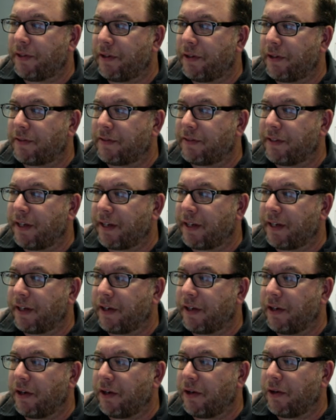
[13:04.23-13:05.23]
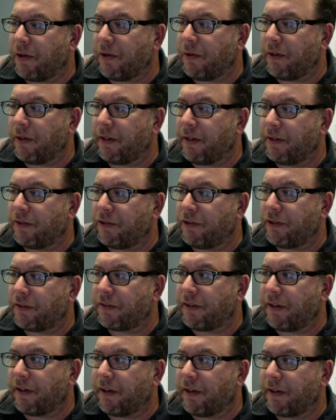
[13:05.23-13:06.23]
here a second ago is
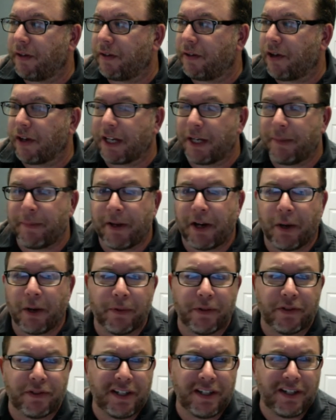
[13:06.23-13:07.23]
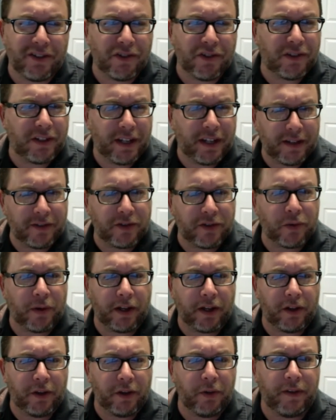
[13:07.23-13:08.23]
just talking about our procedures again. So
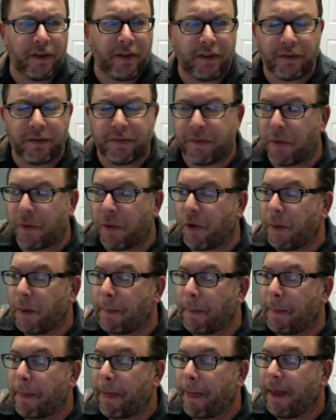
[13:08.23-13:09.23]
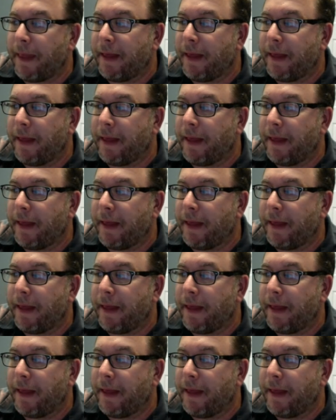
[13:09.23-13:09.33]
I included this form.